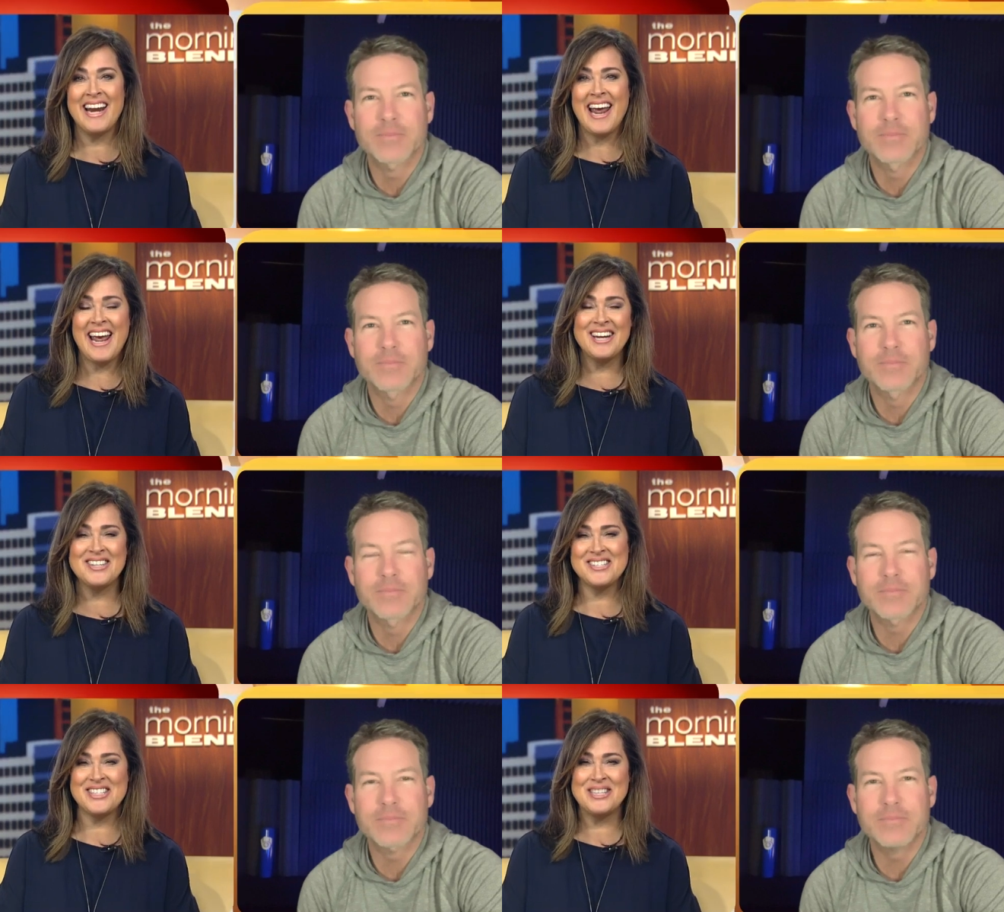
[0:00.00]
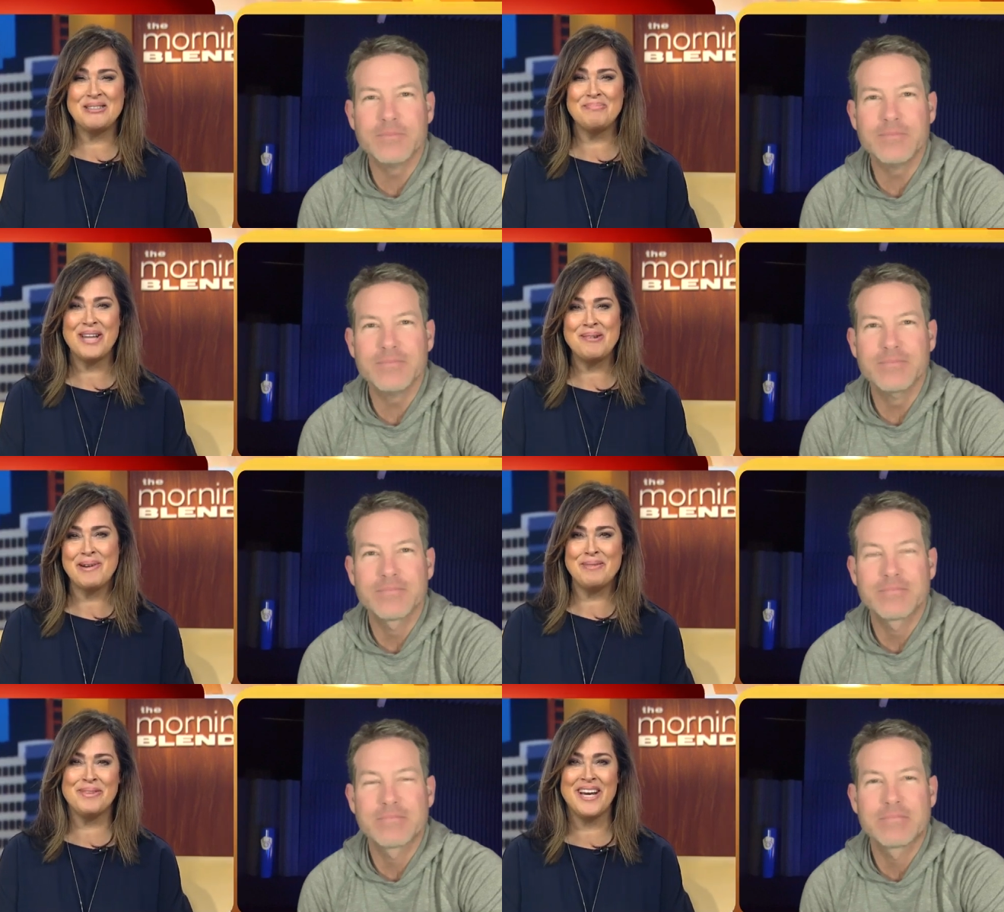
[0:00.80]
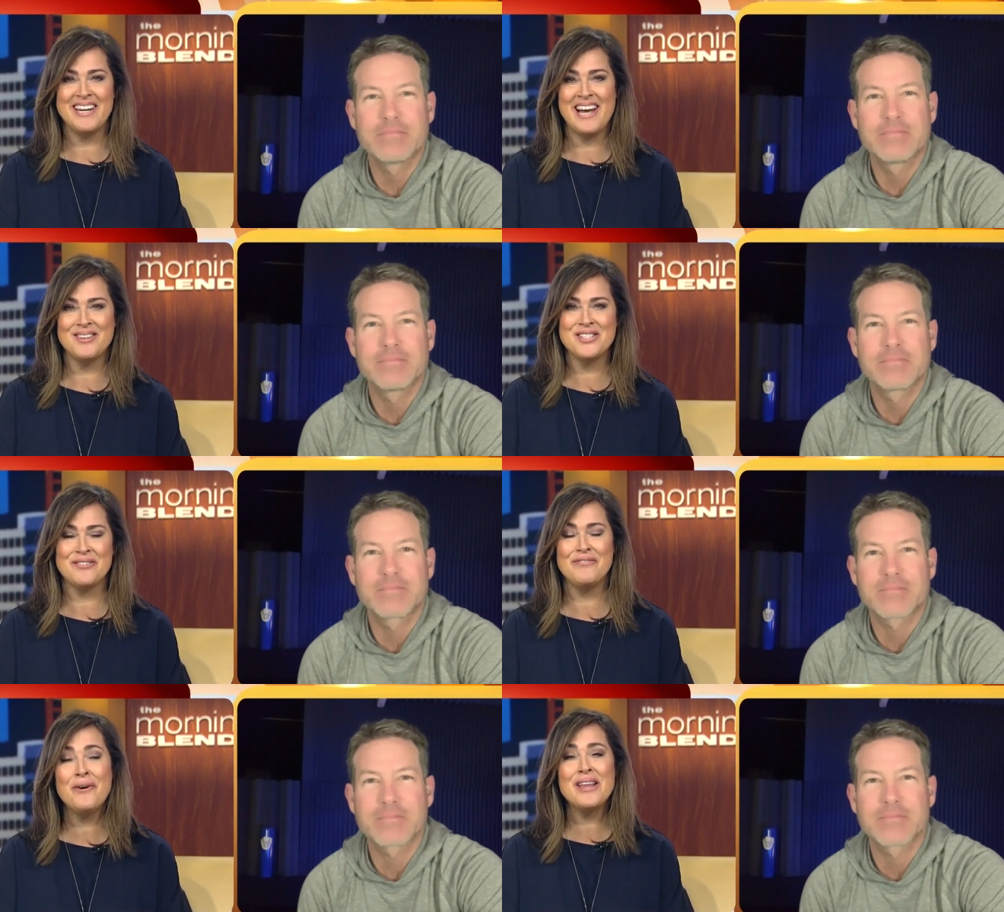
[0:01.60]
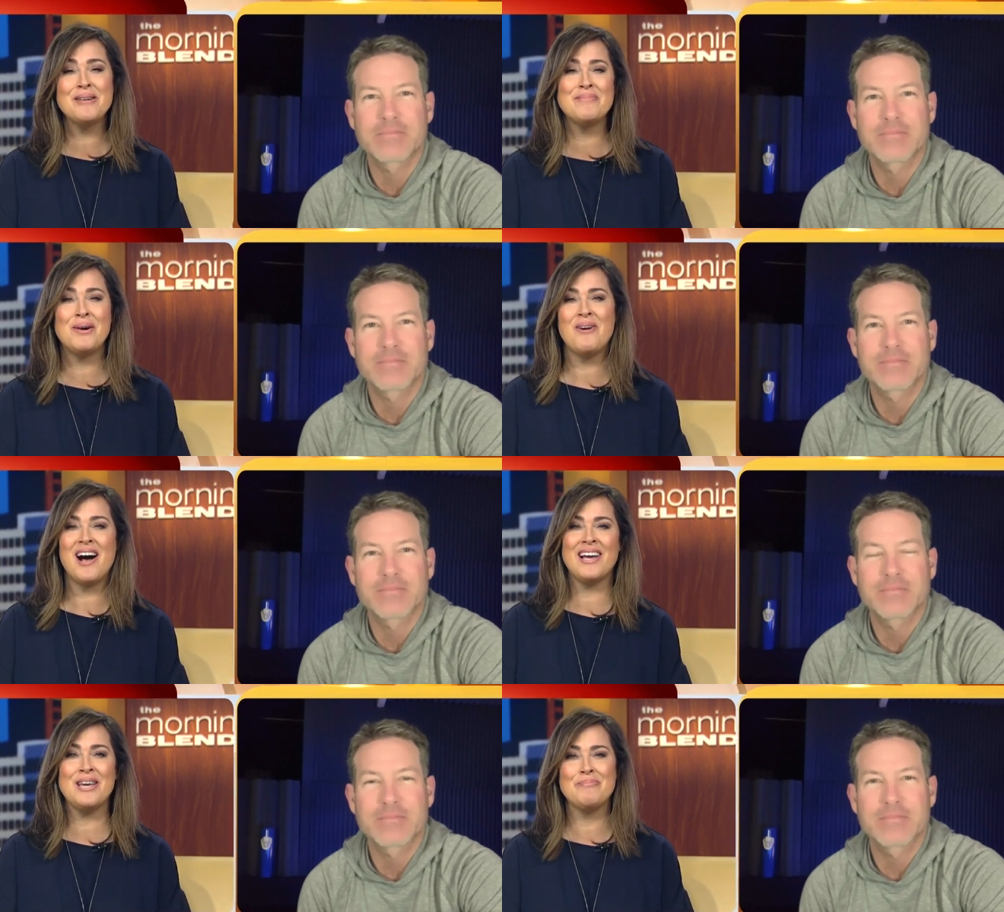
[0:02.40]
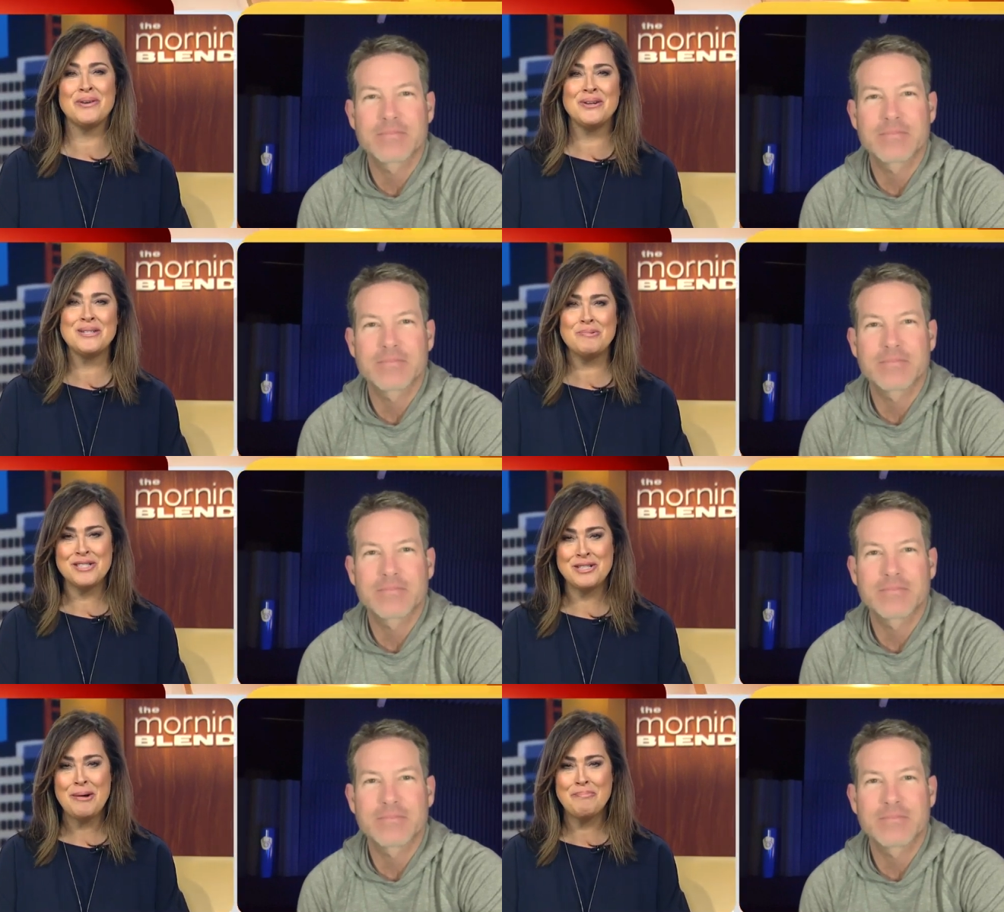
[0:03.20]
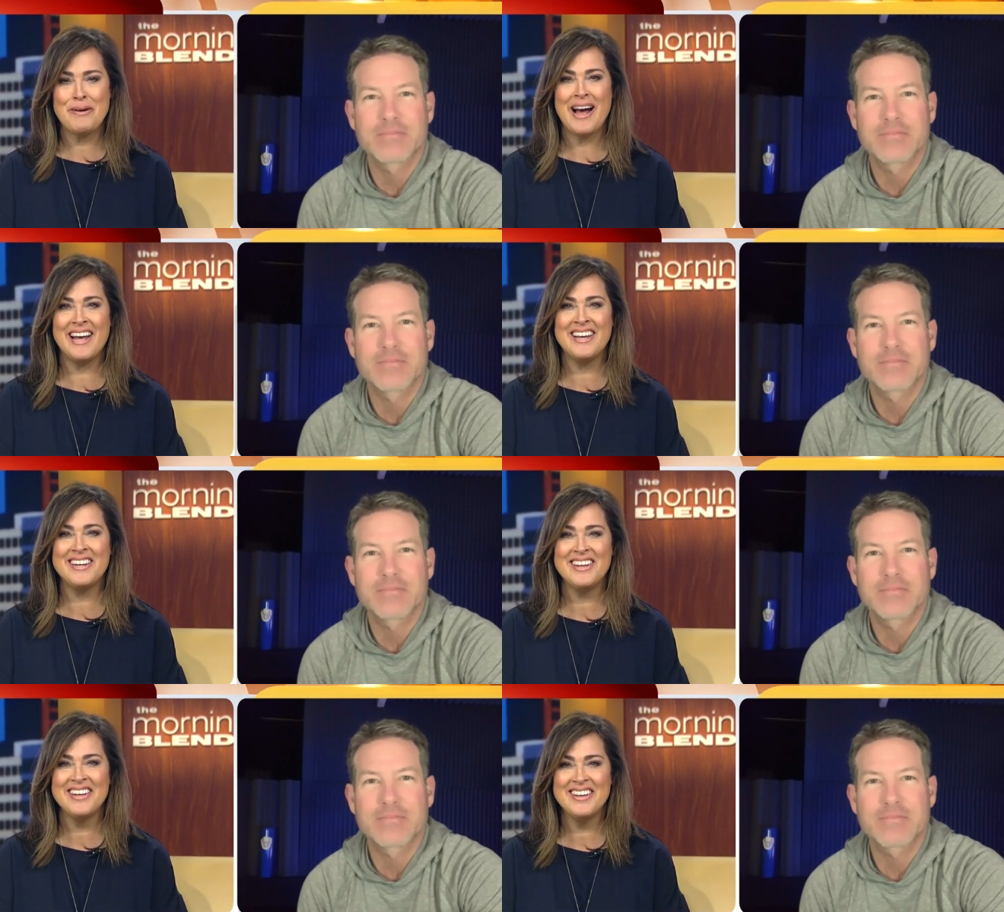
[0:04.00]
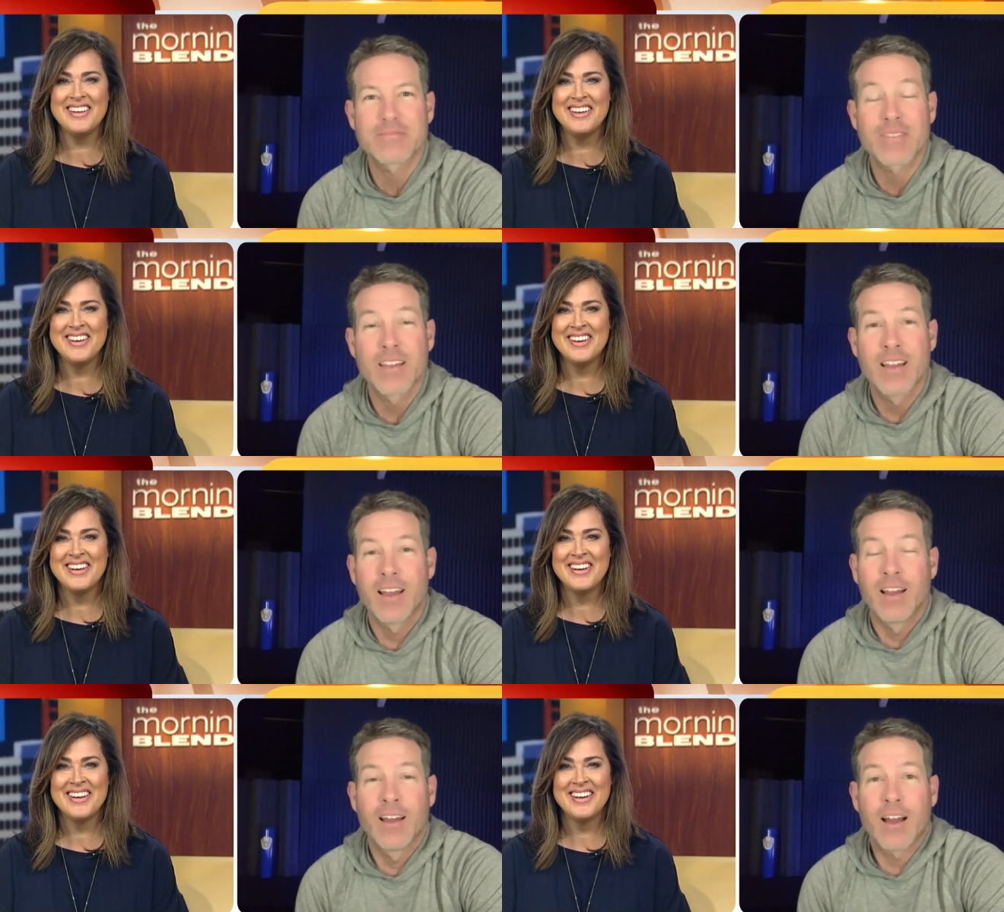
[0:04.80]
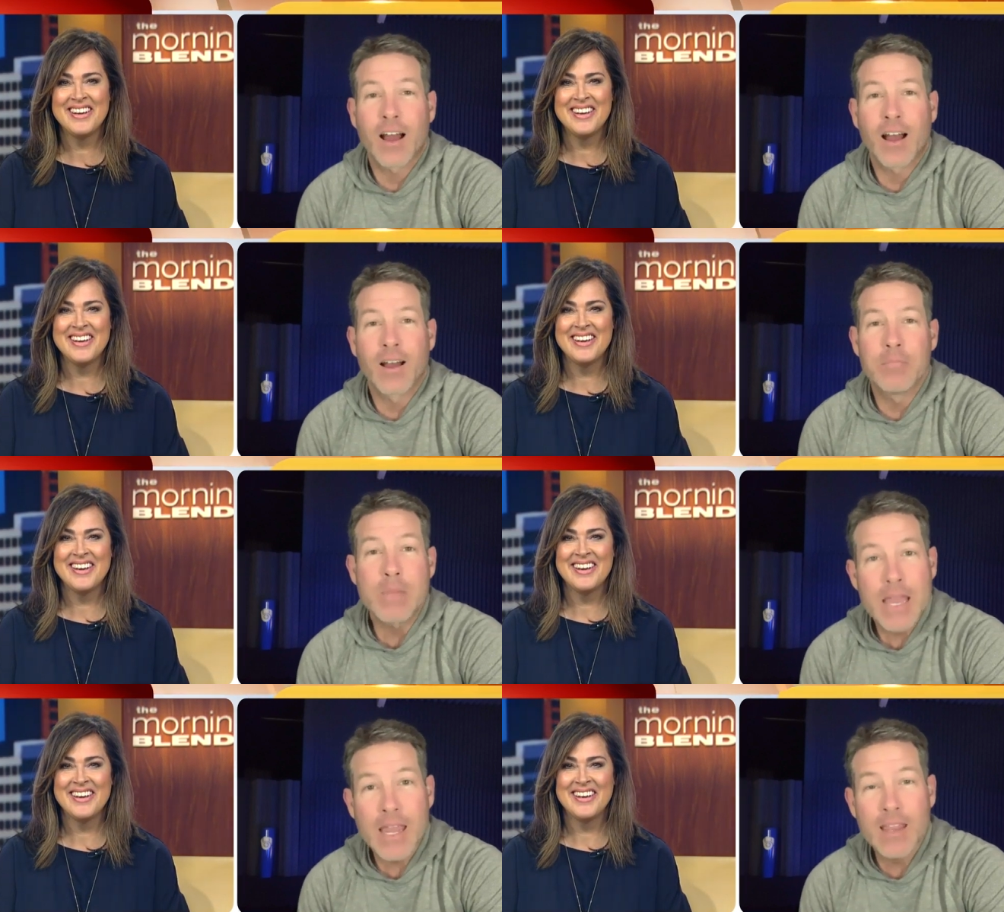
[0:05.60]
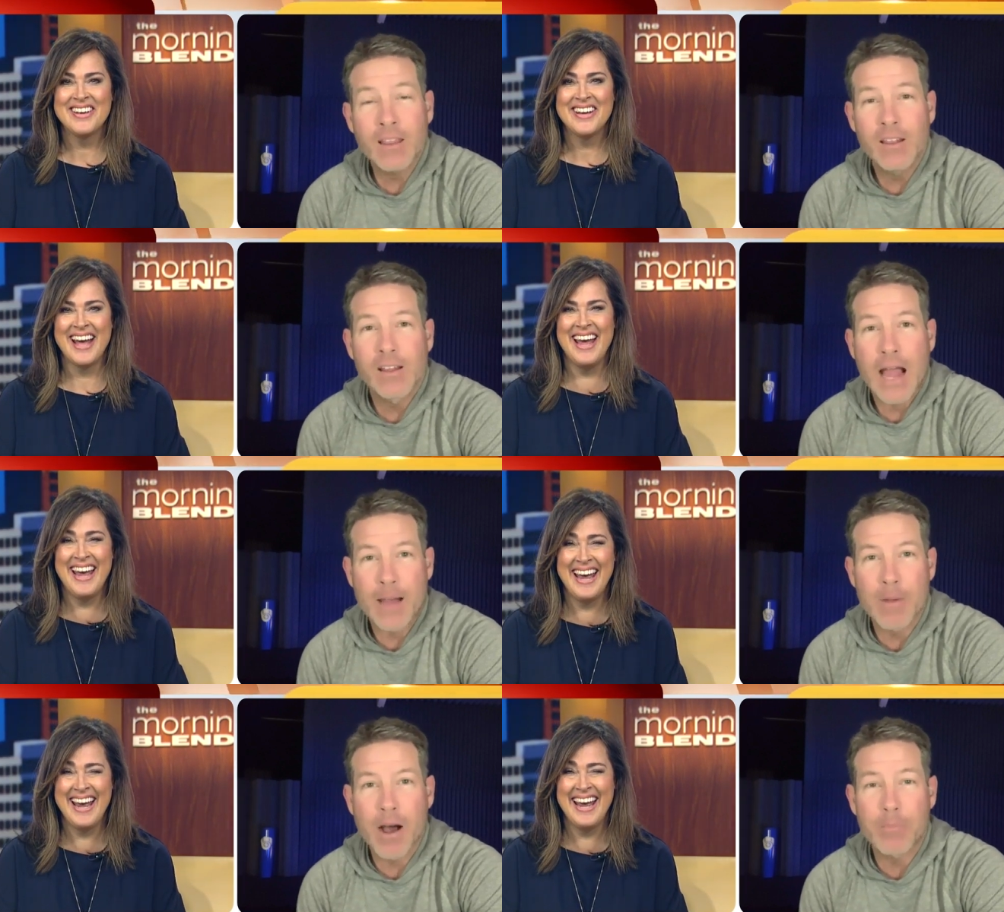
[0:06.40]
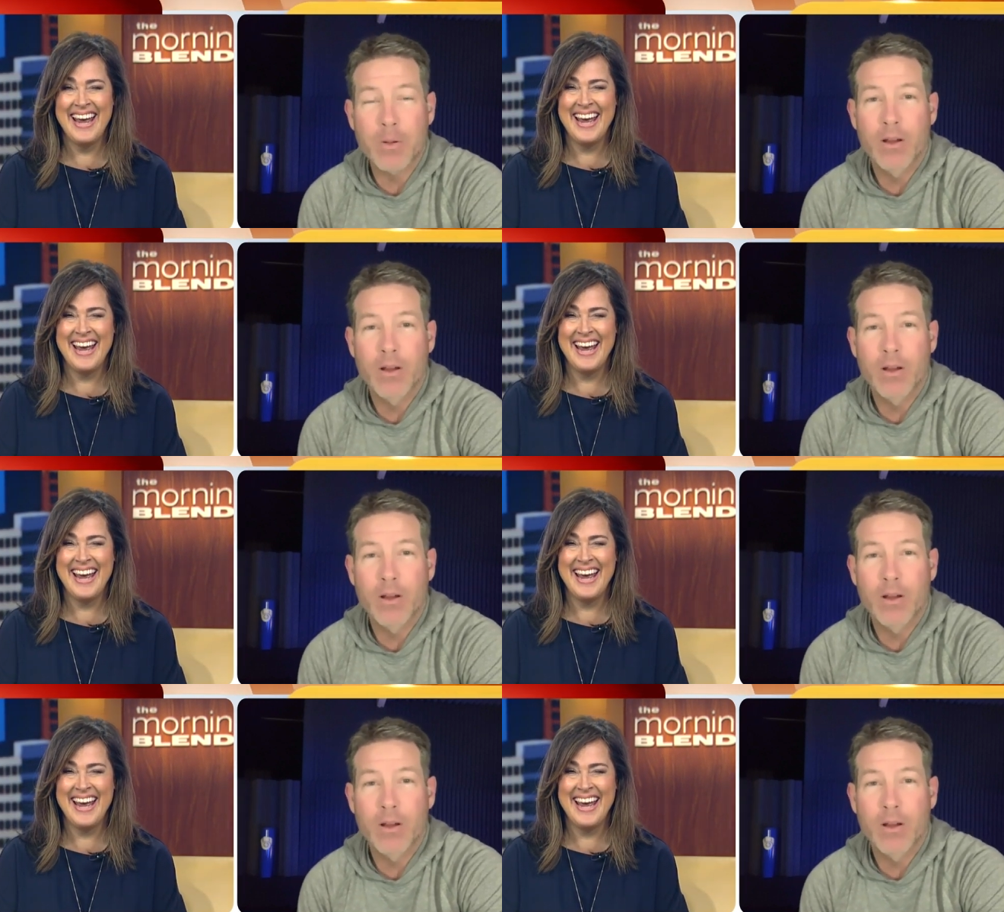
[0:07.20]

Speaker 1: Anderson, the play-by-play announcer for the Milwaukee Brewers. What's up, Brian?
Speaker 2: Uh, me, I'm up.